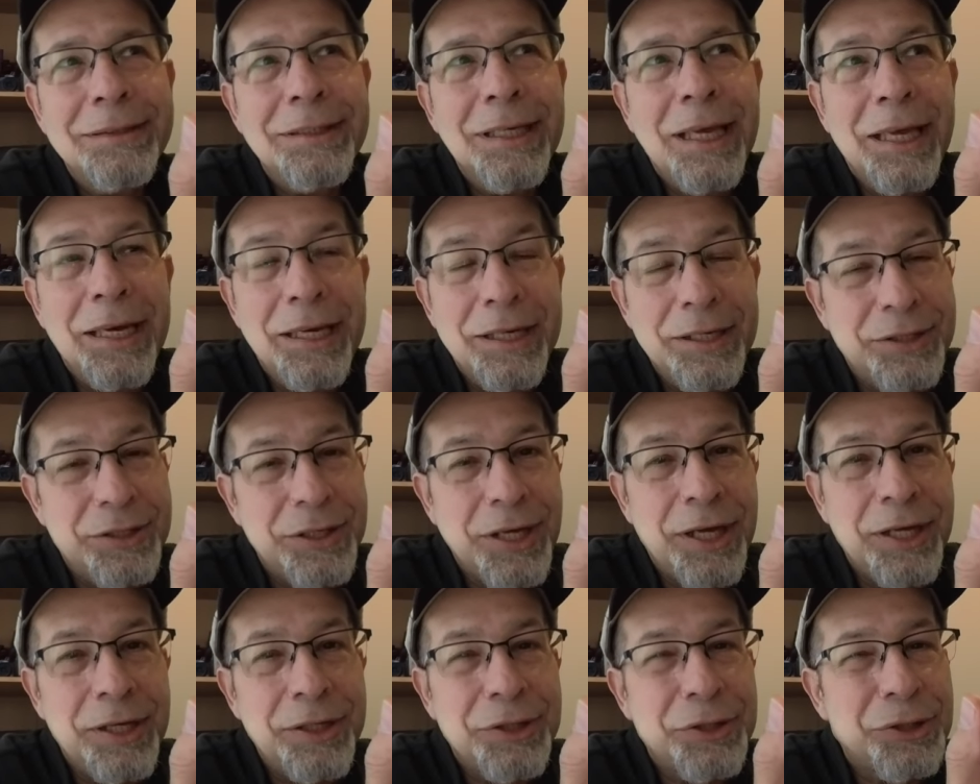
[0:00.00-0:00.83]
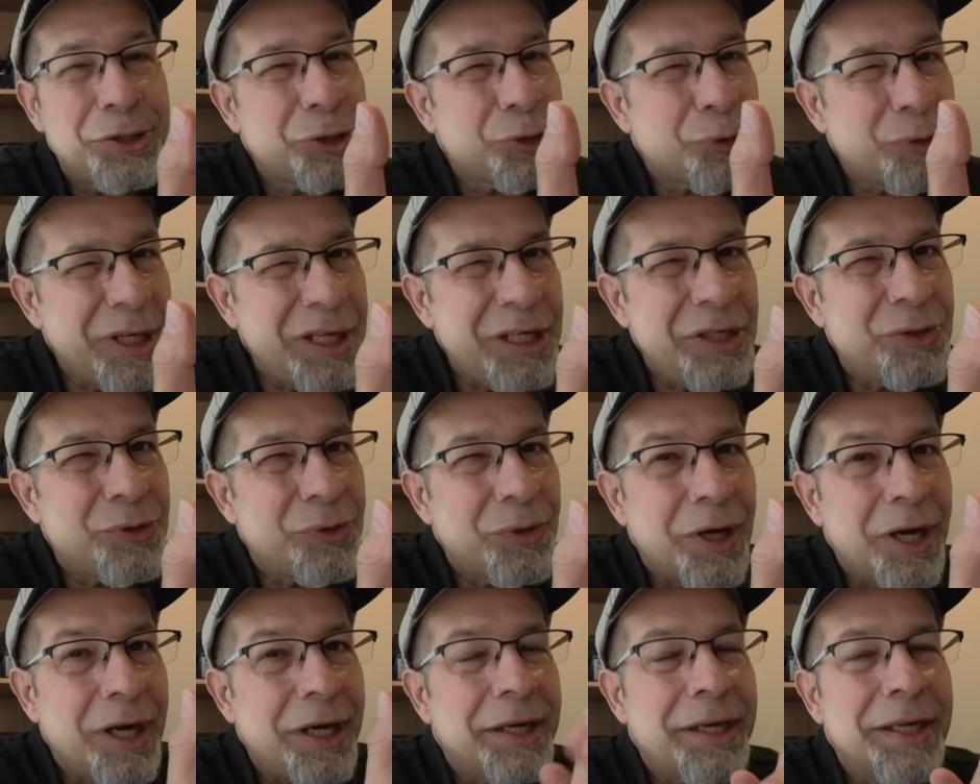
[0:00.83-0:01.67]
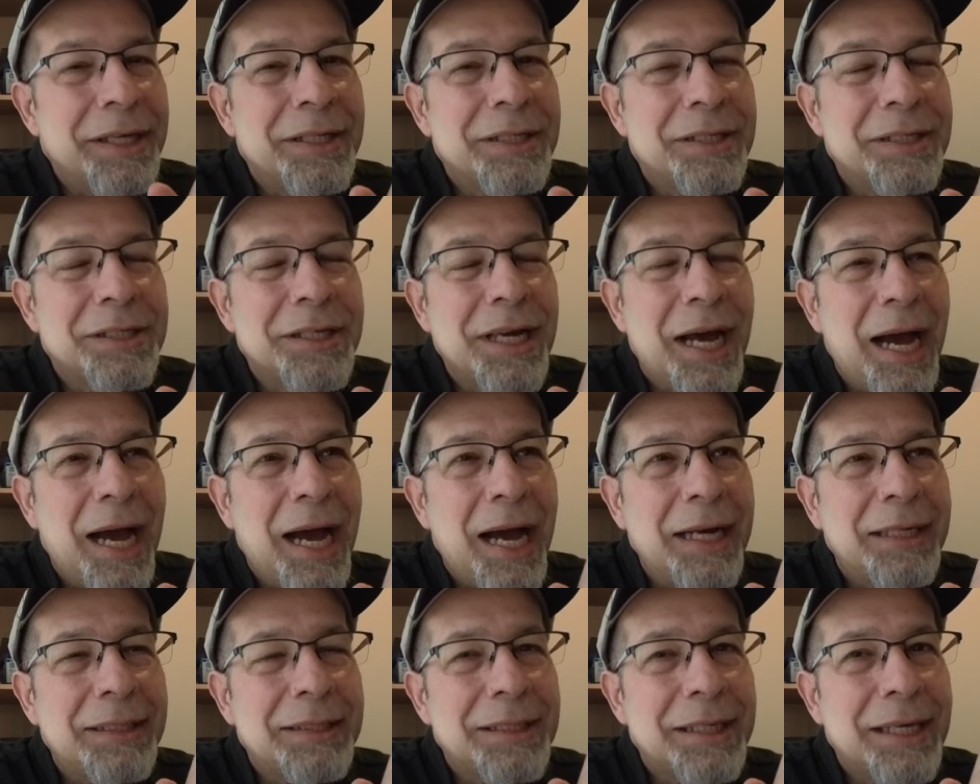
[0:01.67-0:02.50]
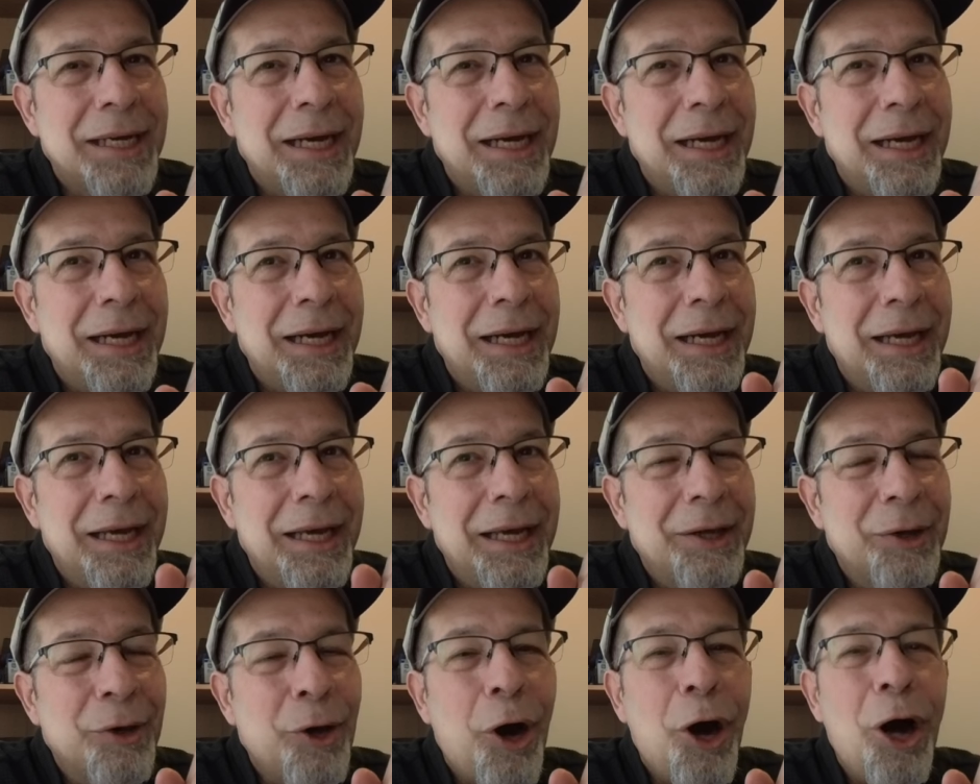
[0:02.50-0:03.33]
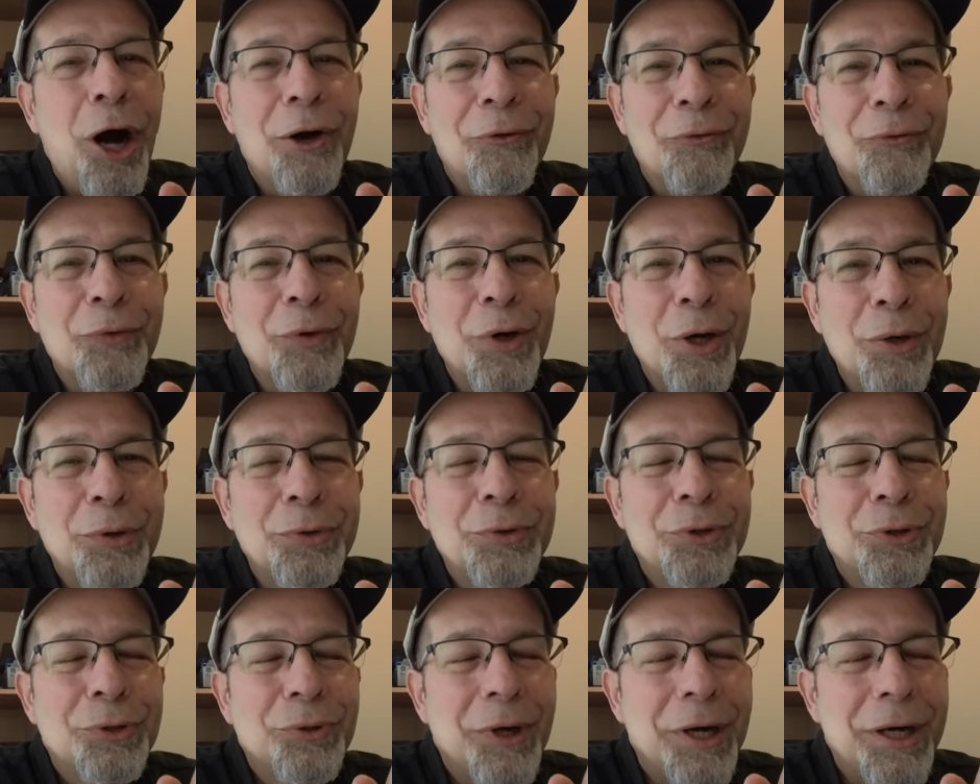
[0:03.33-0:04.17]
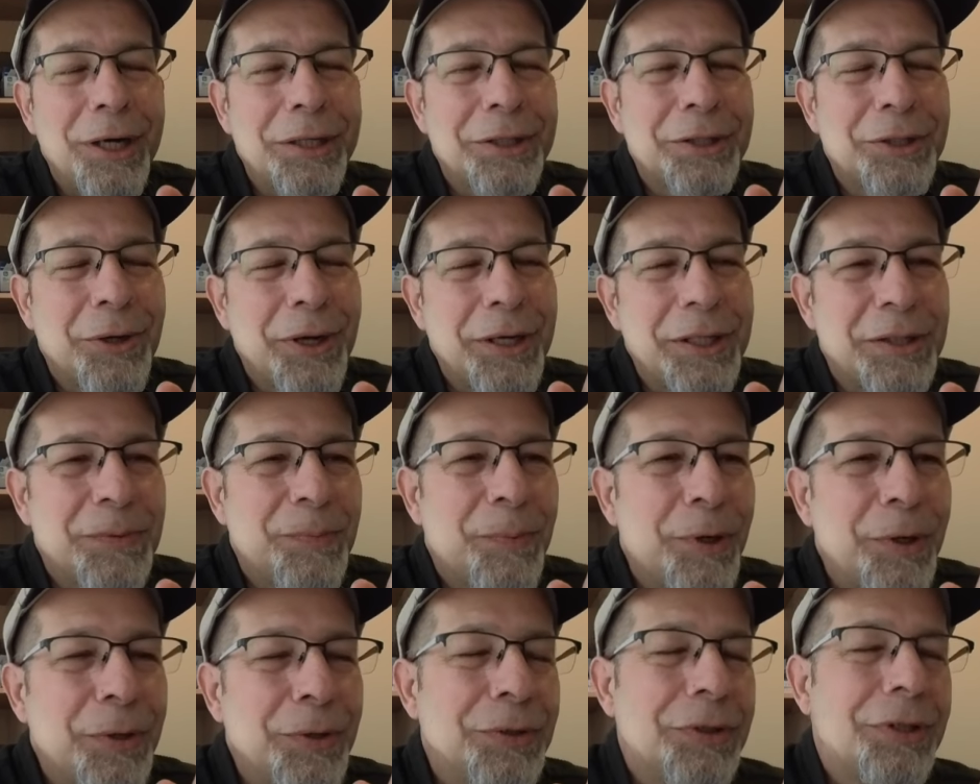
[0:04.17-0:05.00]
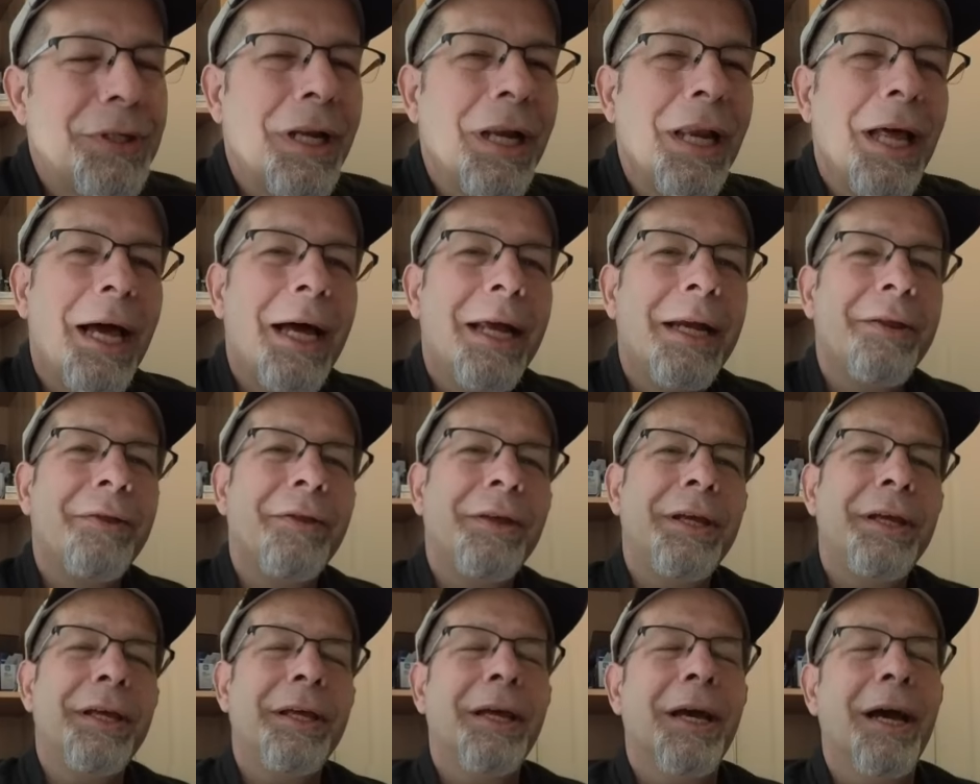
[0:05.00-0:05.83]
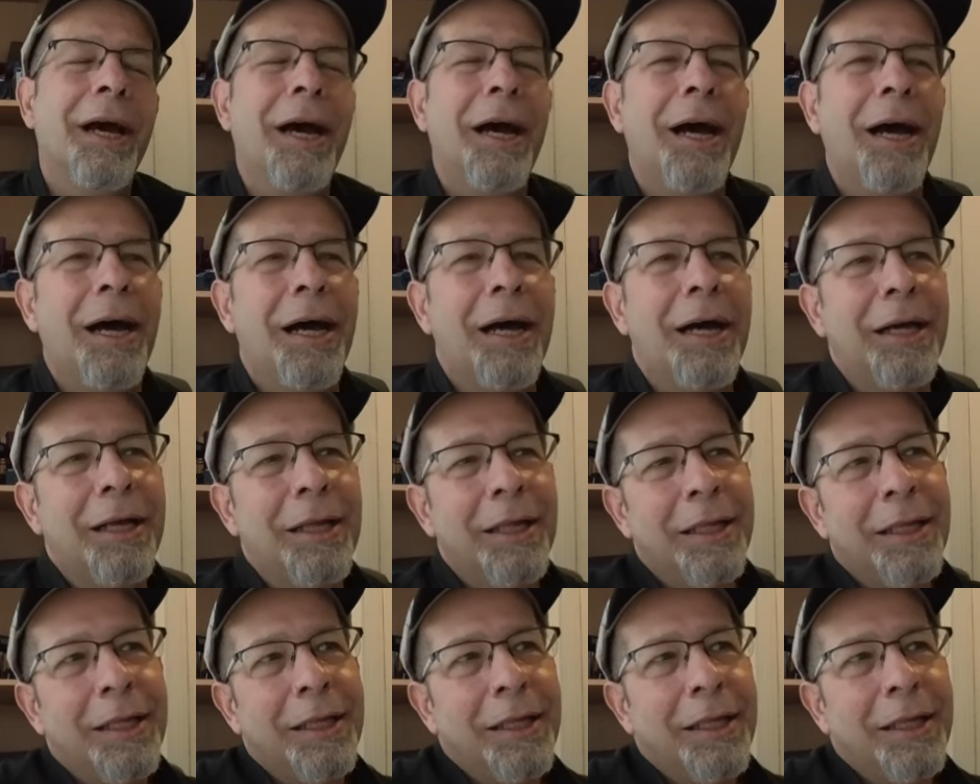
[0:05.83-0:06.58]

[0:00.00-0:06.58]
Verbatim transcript: it is a street truck. It's not an off-road truck. So I suppose a lot of the